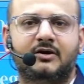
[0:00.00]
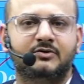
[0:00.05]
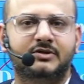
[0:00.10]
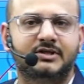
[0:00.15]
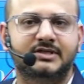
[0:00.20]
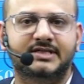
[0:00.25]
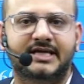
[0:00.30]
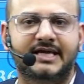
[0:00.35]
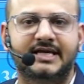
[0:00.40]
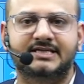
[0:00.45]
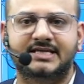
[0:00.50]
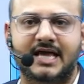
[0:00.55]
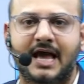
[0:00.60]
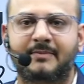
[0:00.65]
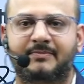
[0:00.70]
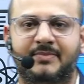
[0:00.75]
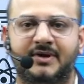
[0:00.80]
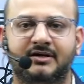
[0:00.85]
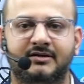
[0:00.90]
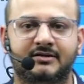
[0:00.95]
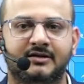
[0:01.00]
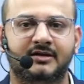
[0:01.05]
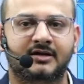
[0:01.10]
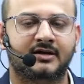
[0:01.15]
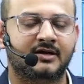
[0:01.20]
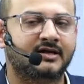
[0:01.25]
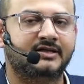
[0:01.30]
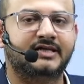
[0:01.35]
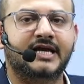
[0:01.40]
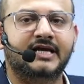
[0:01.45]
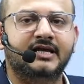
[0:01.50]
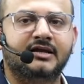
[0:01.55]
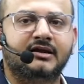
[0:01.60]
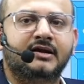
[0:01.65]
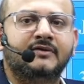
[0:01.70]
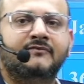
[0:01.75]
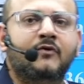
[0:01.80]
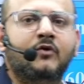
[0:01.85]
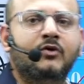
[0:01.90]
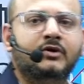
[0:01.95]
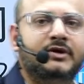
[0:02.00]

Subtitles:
this case happened, then he revoked